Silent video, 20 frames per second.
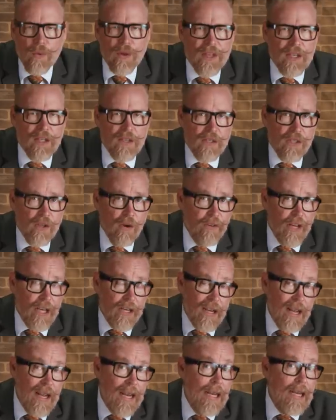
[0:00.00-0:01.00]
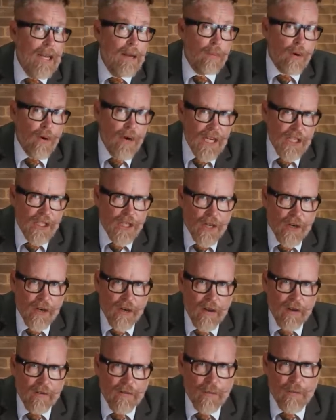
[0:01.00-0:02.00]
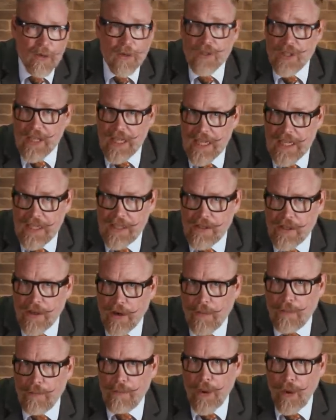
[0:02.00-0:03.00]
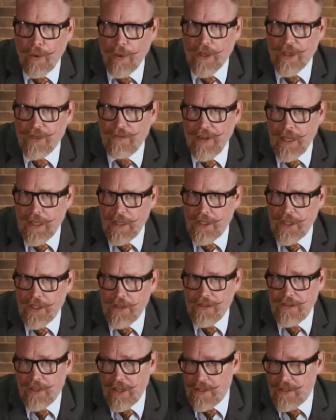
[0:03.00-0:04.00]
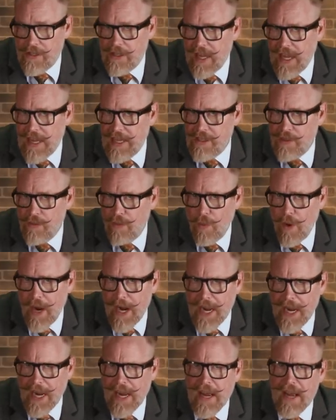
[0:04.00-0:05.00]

With the Soviet liberation of the most eastern Polish villages just days away,